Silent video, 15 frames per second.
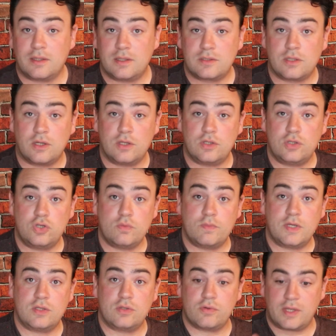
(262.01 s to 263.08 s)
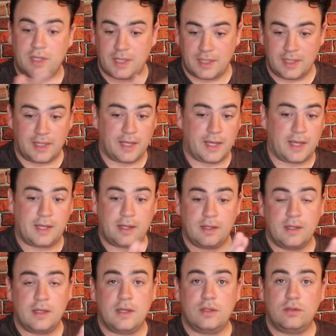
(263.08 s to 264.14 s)
So you be doing it in the air,
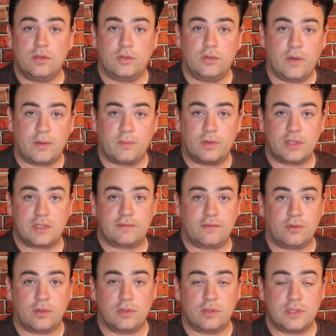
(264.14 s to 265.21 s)
not knowing what it's for.